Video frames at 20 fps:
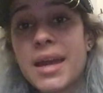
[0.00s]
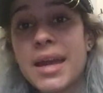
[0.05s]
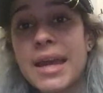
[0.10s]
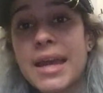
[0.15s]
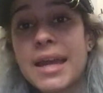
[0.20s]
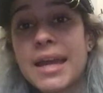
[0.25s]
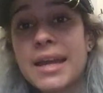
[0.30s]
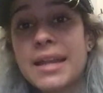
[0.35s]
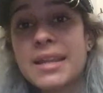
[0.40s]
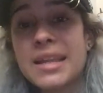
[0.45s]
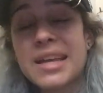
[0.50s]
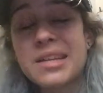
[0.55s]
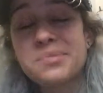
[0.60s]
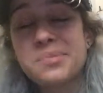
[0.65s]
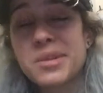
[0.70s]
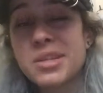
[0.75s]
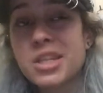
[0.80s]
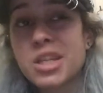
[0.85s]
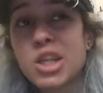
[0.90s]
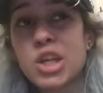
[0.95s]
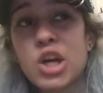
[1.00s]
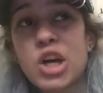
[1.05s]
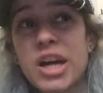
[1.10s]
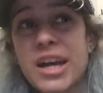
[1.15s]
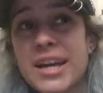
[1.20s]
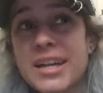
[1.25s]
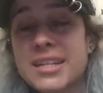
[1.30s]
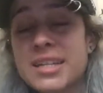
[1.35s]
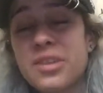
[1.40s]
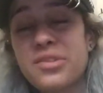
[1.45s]
And that's basically all I
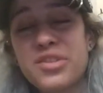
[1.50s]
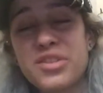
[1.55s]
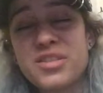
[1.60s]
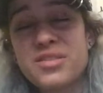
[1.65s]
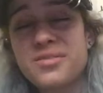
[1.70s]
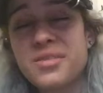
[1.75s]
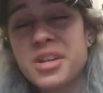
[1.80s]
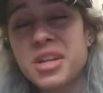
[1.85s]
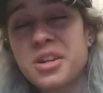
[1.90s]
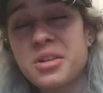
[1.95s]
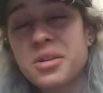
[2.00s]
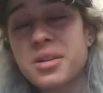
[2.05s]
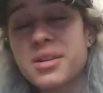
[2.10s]
had to say for this video,